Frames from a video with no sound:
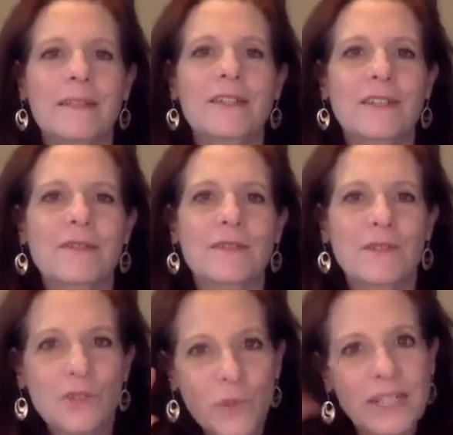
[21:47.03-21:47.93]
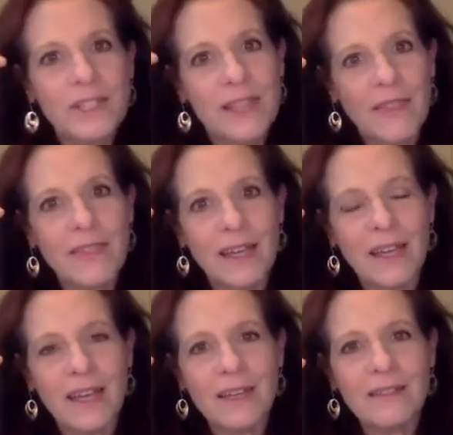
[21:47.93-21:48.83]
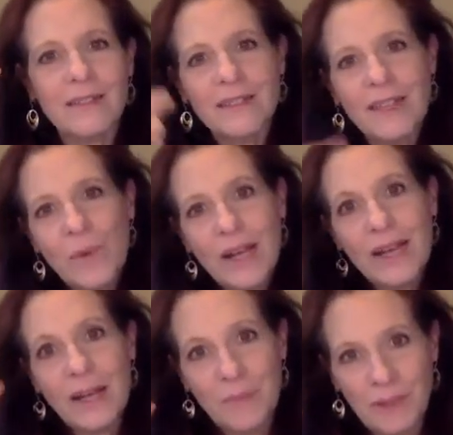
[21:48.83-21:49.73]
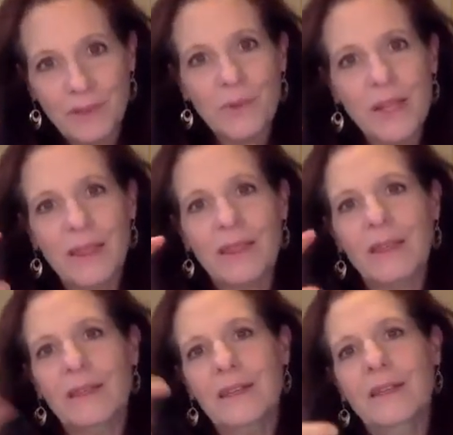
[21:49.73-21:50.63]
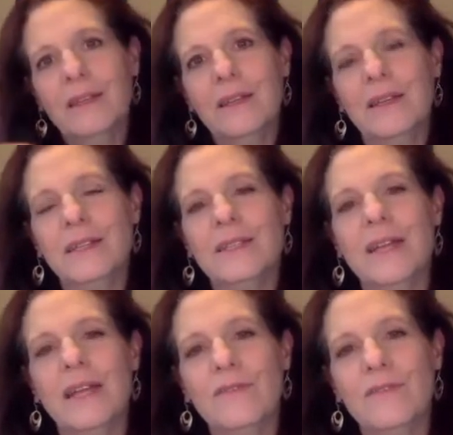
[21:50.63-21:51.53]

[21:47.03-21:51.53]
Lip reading: to switch that thinking, to say, what can I build with, instead of